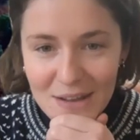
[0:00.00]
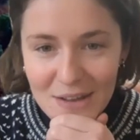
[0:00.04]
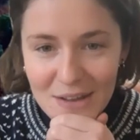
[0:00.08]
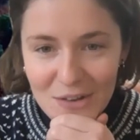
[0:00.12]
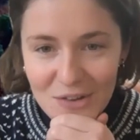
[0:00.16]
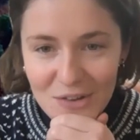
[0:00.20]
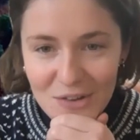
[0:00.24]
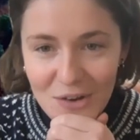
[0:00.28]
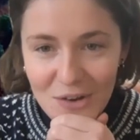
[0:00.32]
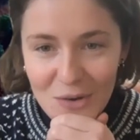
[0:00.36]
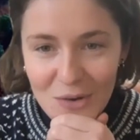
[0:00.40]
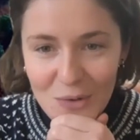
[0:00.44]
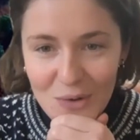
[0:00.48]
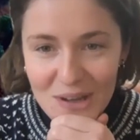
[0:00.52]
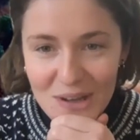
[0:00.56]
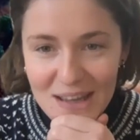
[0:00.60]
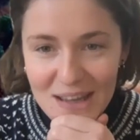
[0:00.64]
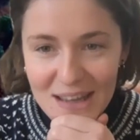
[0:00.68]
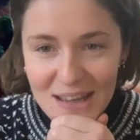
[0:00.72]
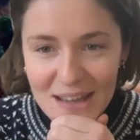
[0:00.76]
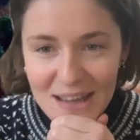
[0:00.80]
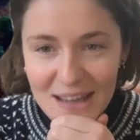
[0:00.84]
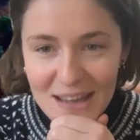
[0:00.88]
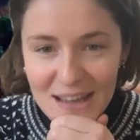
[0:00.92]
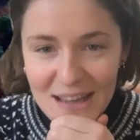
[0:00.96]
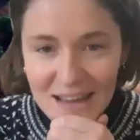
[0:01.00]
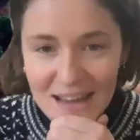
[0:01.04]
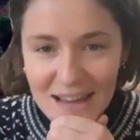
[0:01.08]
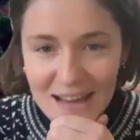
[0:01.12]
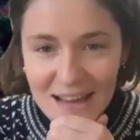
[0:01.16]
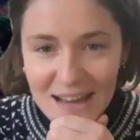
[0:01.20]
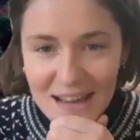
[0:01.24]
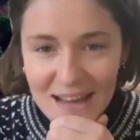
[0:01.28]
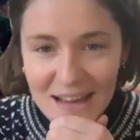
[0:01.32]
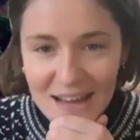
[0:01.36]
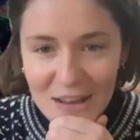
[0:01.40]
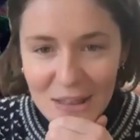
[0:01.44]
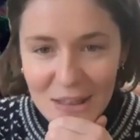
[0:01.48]
So
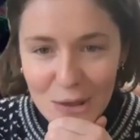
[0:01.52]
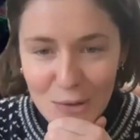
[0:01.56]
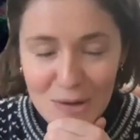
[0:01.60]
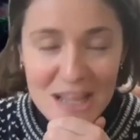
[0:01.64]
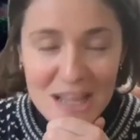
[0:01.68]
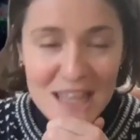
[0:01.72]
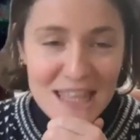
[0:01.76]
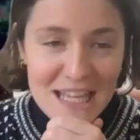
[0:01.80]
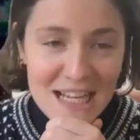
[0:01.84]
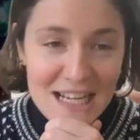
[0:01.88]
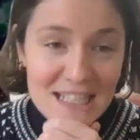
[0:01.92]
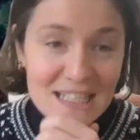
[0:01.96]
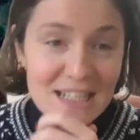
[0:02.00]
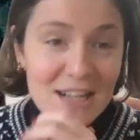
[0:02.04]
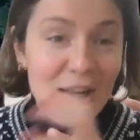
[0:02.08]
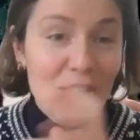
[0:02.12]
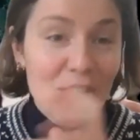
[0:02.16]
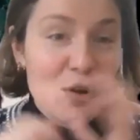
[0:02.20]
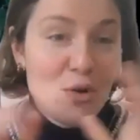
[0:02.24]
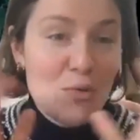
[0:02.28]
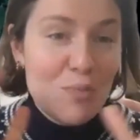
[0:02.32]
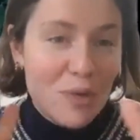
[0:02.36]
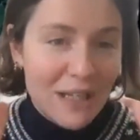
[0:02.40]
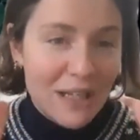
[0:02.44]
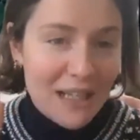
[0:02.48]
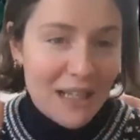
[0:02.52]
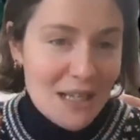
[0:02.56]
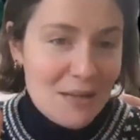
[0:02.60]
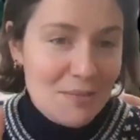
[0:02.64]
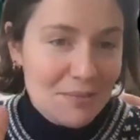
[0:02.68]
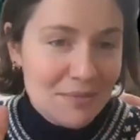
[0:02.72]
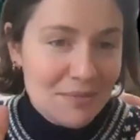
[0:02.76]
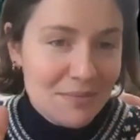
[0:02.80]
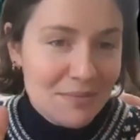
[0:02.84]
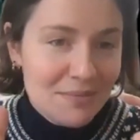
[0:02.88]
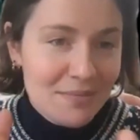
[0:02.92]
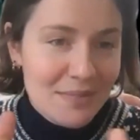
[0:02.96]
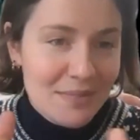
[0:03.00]
3 things
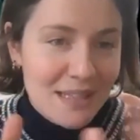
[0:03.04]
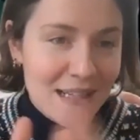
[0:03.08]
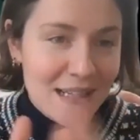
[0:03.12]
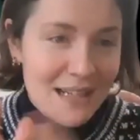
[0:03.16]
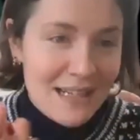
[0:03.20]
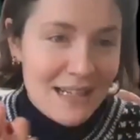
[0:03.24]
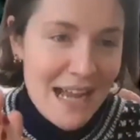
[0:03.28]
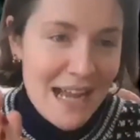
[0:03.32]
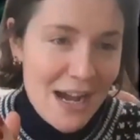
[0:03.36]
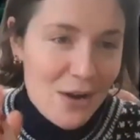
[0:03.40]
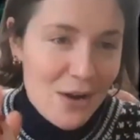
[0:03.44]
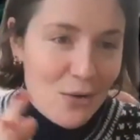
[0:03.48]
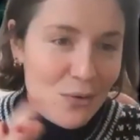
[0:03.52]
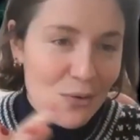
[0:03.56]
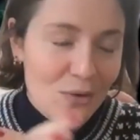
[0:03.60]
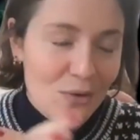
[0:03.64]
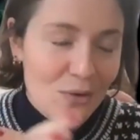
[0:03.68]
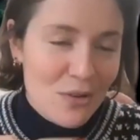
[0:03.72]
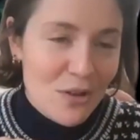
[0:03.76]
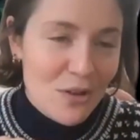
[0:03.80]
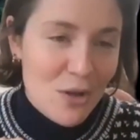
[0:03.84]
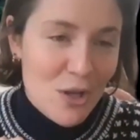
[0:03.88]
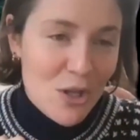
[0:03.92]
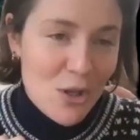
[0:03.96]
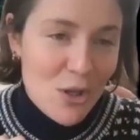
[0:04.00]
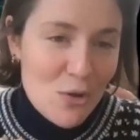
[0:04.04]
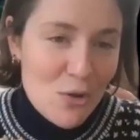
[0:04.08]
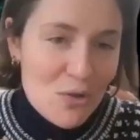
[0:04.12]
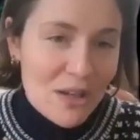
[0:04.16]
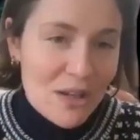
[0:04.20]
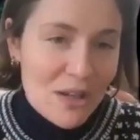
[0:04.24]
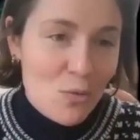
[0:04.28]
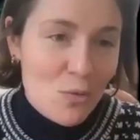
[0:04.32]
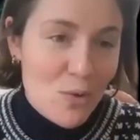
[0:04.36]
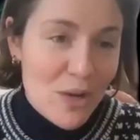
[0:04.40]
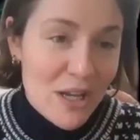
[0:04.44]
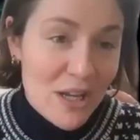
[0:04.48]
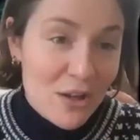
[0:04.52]
globally now that you
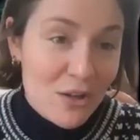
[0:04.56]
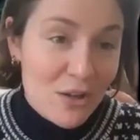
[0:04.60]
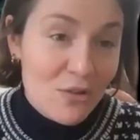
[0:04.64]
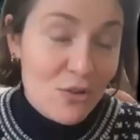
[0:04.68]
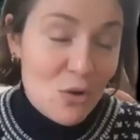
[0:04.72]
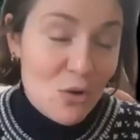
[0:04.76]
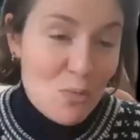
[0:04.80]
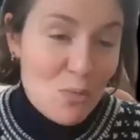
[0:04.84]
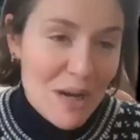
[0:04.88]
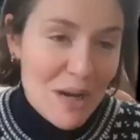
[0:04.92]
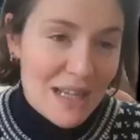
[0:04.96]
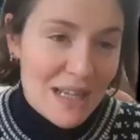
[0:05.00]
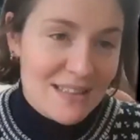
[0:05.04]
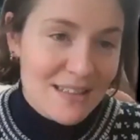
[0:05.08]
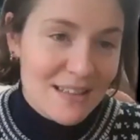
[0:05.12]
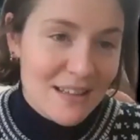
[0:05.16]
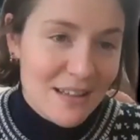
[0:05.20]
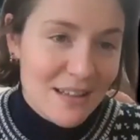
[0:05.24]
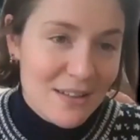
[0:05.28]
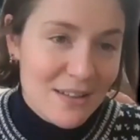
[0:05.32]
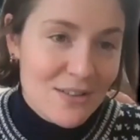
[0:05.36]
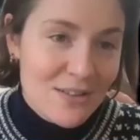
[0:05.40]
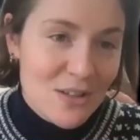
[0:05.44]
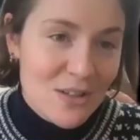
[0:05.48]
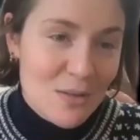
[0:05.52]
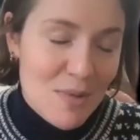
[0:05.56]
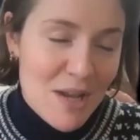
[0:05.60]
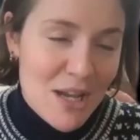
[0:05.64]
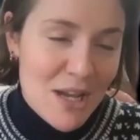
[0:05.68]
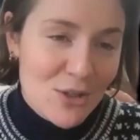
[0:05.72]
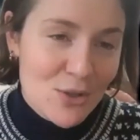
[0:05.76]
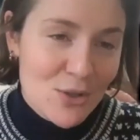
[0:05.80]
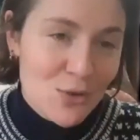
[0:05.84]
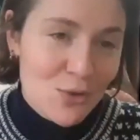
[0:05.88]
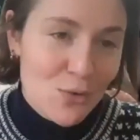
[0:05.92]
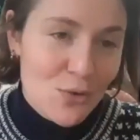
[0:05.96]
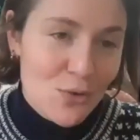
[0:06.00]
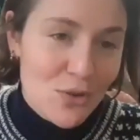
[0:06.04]
think we could do better to
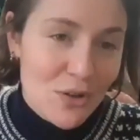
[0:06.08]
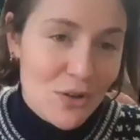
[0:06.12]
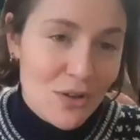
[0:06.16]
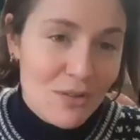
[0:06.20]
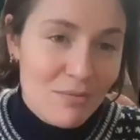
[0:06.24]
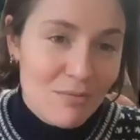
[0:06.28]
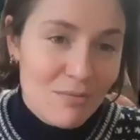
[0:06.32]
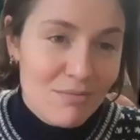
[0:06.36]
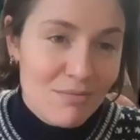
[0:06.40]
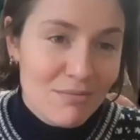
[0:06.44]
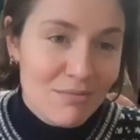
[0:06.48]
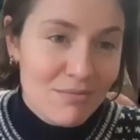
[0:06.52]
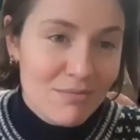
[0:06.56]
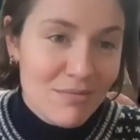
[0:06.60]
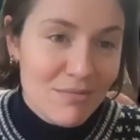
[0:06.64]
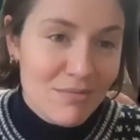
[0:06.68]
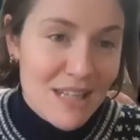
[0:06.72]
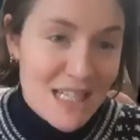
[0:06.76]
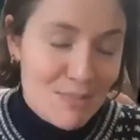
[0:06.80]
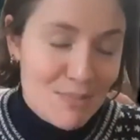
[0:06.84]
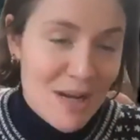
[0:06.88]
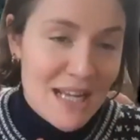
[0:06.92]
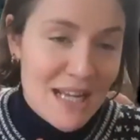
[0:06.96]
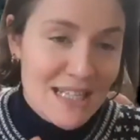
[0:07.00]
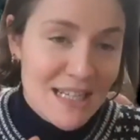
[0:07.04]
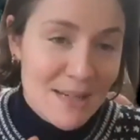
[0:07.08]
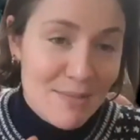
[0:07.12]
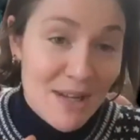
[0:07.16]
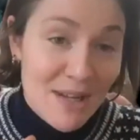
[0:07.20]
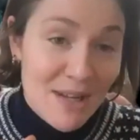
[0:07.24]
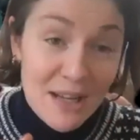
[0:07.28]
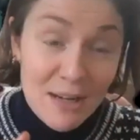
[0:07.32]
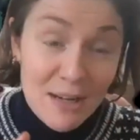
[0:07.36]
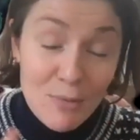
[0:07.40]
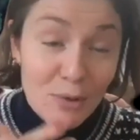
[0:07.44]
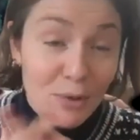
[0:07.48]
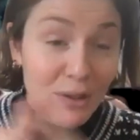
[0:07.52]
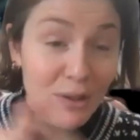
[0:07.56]
make sure that this
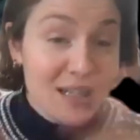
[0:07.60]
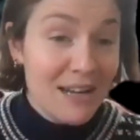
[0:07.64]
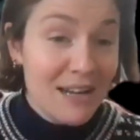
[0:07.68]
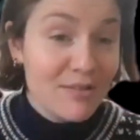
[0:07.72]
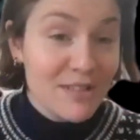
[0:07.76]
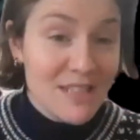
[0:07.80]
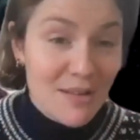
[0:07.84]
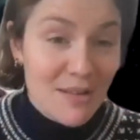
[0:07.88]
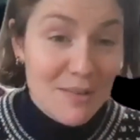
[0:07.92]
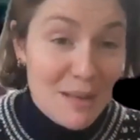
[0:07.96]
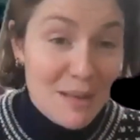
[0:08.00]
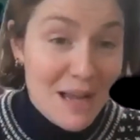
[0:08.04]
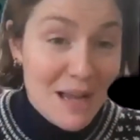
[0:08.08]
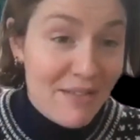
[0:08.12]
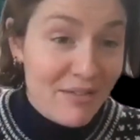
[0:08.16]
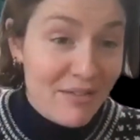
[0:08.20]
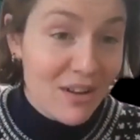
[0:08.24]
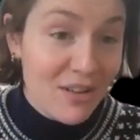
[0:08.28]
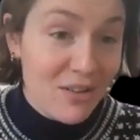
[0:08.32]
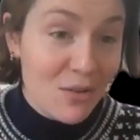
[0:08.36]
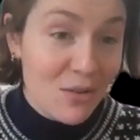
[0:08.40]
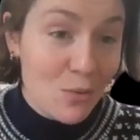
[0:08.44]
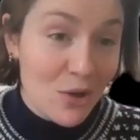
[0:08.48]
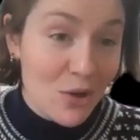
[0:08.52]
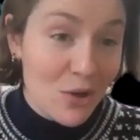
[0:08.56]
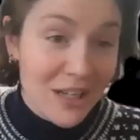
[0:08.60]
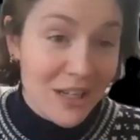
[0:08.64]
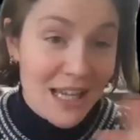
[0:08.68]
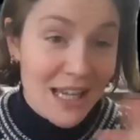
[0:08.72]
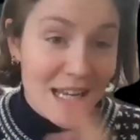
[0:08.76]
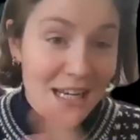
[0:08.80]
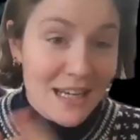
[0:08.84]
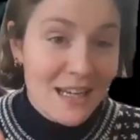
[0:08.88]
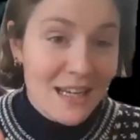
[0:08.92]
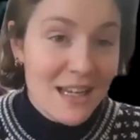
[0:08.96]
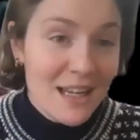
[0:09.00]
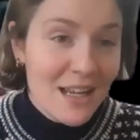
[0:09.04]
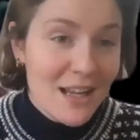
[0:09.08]
pandemic, and we'll inevitably have another one
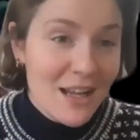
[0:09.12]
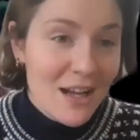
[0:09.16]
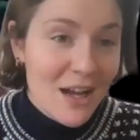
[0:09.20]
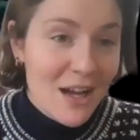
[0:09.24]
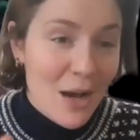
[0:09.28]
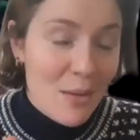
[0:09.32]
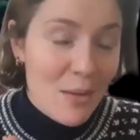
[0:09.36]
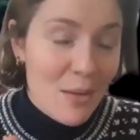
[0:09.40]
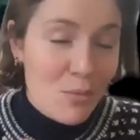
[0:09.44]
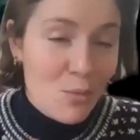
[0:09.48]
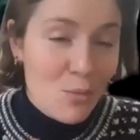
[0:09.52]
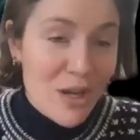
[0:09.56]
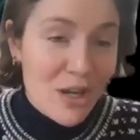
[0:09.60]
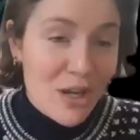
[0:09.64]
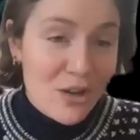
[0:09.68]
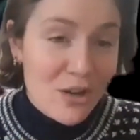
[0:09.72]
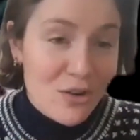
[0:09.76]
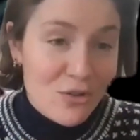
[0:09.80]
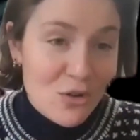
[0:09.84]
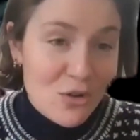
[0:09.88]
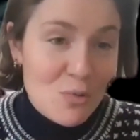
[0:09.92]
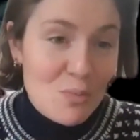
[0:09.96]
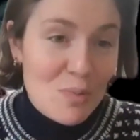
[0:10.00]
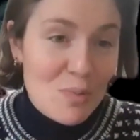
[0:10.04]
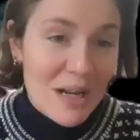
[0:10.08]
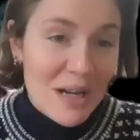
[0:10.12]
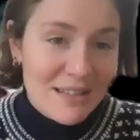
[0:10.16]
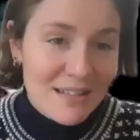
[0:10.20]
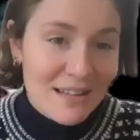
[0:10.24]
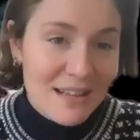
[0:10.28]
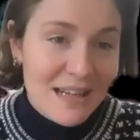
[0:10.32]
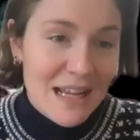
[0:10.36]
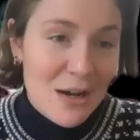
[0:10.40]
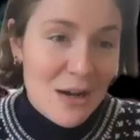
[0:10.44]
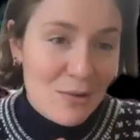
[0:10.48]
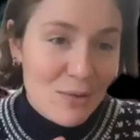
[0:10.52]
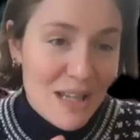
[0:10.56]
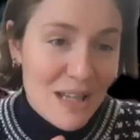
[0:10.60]
again, we could do
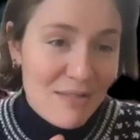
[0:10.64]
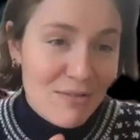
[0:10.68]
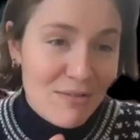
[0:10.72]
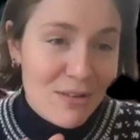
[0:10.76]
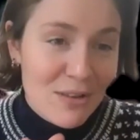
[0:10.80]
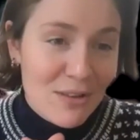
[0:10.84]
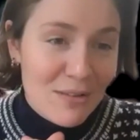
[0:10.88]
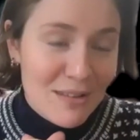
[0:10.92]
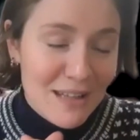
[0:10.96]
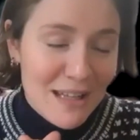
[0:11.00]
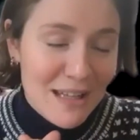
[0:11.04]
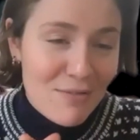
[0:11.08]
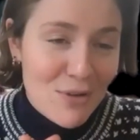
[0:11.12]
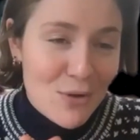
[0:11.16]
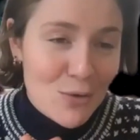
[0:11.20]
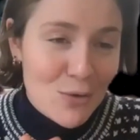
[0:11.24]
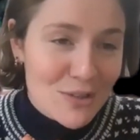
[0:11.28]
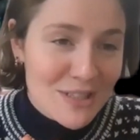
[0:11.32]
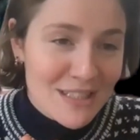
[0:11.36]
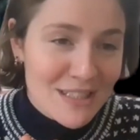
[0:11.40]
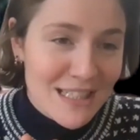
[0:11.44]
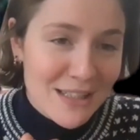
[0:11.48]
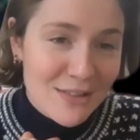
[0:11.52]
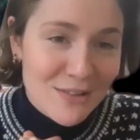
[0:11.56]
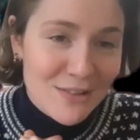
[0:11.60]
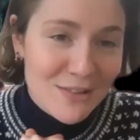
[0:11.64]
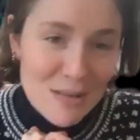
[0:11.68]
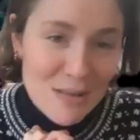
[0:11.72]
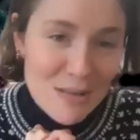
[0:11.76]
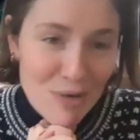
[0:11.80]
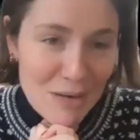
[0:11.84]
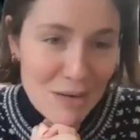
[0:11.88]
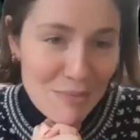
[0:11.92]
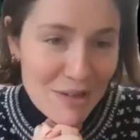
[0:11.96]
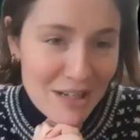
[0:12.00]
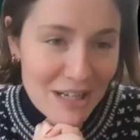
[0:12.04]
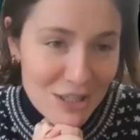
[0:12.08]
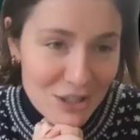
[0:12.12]
better now, given your skills in
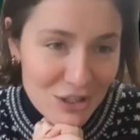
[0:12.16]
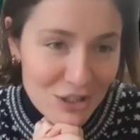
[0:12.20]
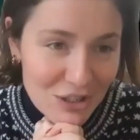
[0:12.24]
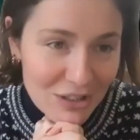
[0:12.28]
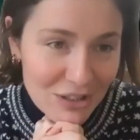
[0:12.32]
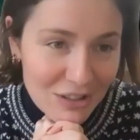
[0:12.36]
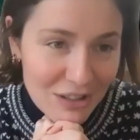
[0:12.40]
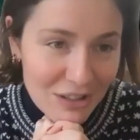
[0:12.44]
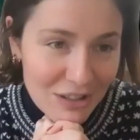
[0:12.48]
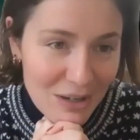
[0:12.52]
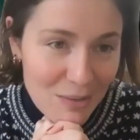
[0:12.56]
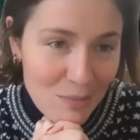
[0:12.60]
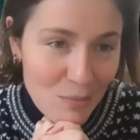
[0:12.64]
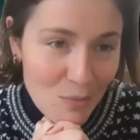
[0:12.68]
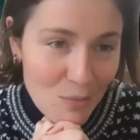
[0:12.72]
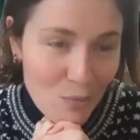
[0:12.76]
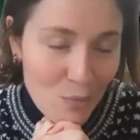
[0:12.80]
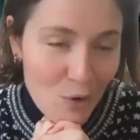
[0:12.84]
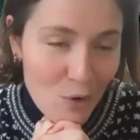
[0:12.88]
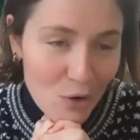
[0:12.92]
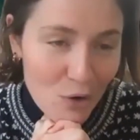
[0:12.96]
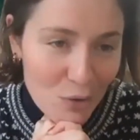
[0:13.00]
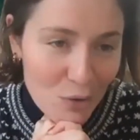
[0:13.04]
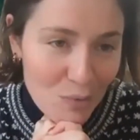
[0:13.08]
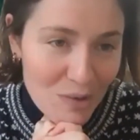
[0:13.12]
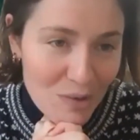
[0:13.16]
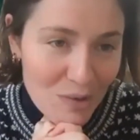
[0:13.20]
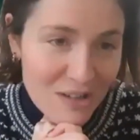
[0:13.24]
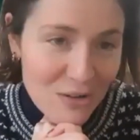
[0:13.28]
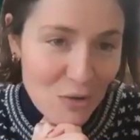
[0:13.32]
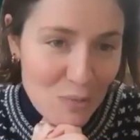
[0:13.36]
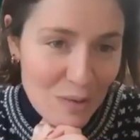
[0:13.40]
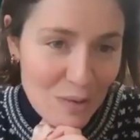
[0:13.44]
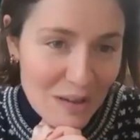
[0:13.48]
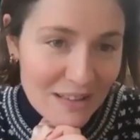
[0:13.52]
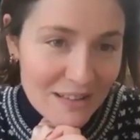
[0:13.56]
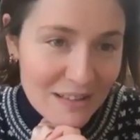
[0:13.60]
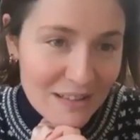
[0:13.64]
premonition. What could we
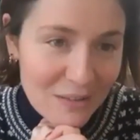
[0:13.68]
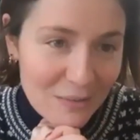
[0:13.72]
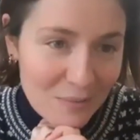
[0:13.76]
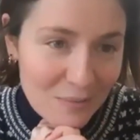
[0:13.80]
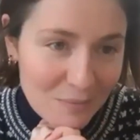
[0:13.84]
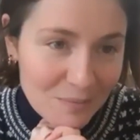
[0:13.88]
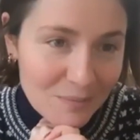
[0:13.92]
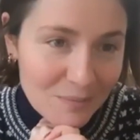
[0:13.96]
do better?